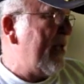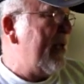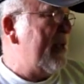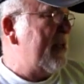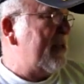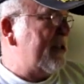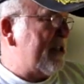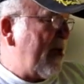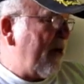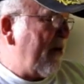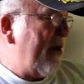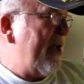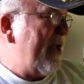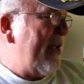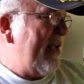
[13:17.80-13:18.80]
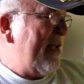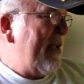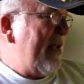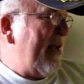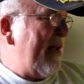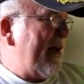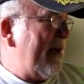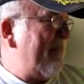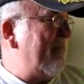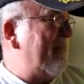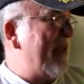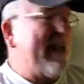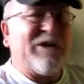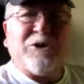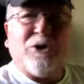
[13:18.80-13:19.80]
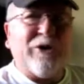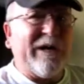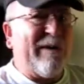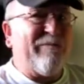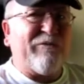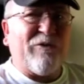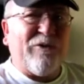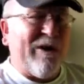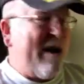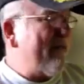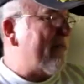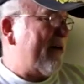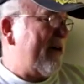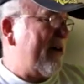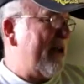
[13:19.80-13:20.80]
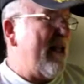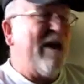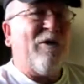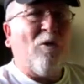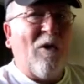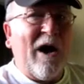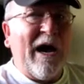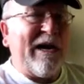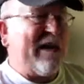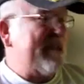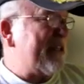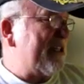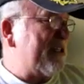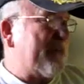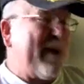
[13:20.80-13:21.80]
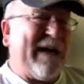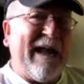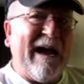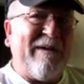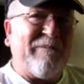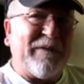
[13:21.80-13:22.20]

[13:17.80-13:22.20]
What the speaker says: So it took him forever. Why? Because he spent half the